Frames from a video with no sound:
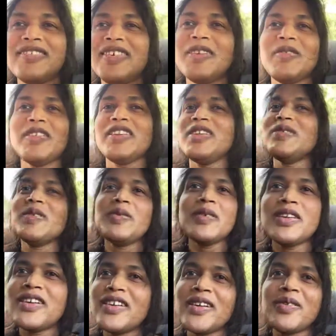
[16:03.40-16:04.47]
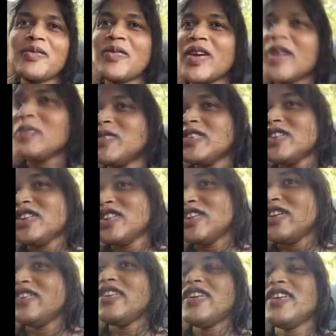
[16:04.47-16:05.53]
I mean, these people are in my position,
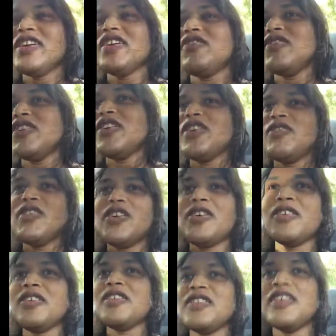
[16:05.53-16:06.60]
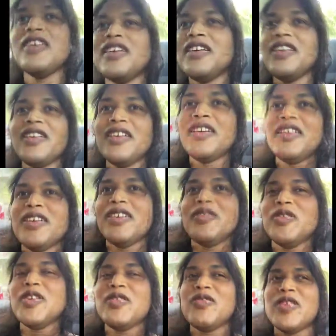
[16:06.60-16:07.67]
and they, if you if you're on
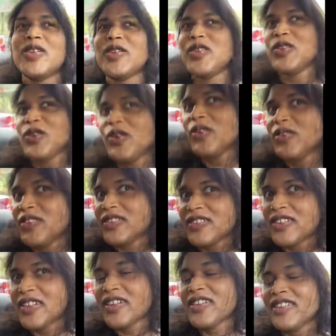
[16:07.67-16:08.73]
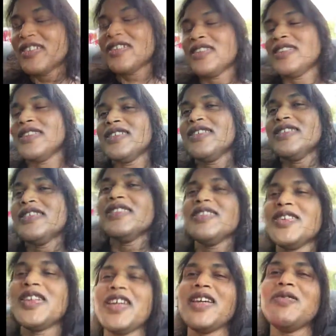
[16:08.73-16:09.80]
work for the dole, it's like. Uh,
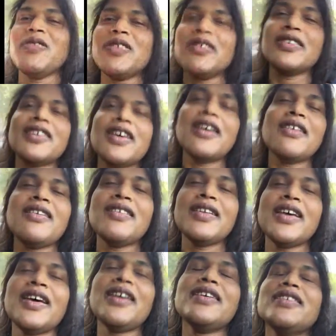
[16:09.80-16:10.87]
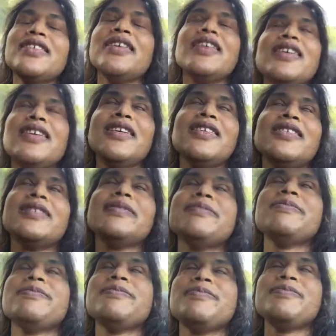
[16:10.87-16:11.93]
they, they even look down on that. It's
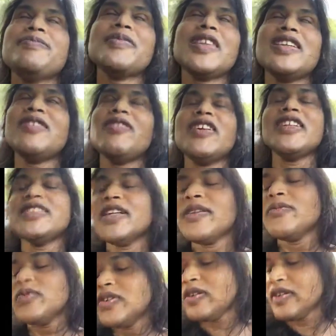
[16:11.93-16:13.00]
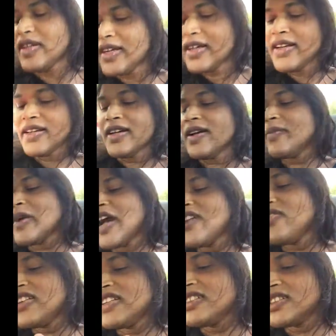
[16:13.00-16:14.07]
like it's very shameful. I mean,
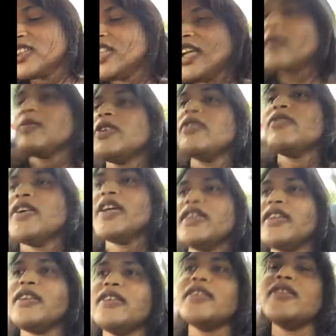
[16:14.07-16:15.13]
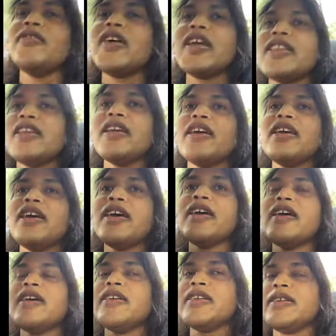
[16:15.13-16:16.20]
I feel ashamed of it. You know, the fact that I,
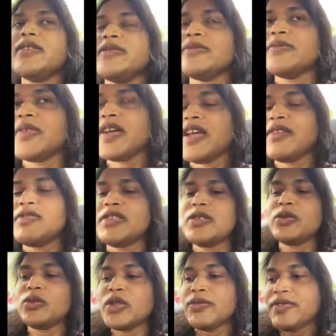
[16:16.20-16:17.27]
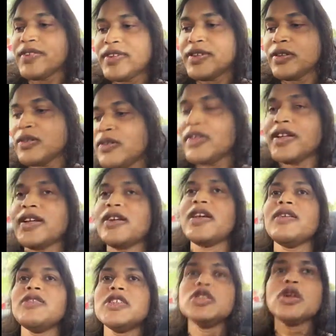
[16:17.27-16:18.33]
I you know, I have to do work for the dole and I don't
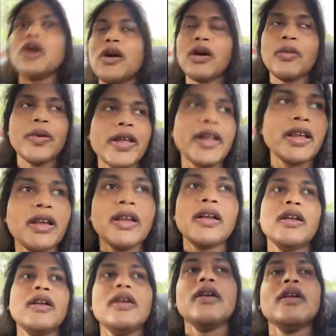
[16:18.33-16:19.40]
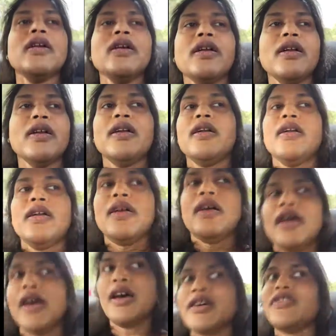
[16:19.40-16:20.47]
have a job and
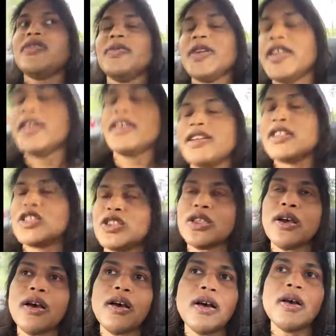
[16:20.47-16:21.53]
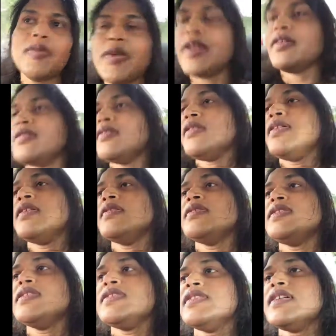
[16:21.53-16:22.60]
oh, for me to get a job and you know,
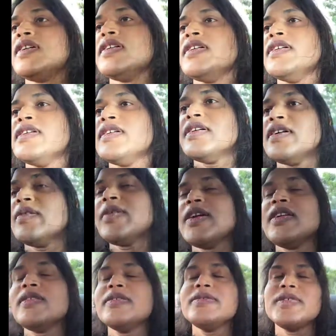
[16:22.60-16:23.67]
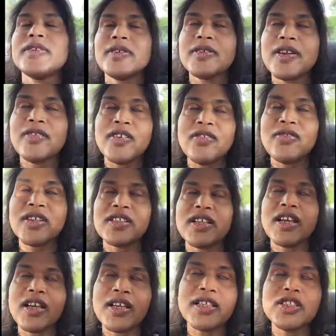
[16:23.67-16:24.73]
it's, uh, I mean, you know, I, I feel
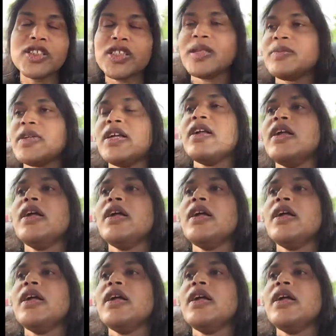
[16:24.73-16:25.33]
kind of ashamed.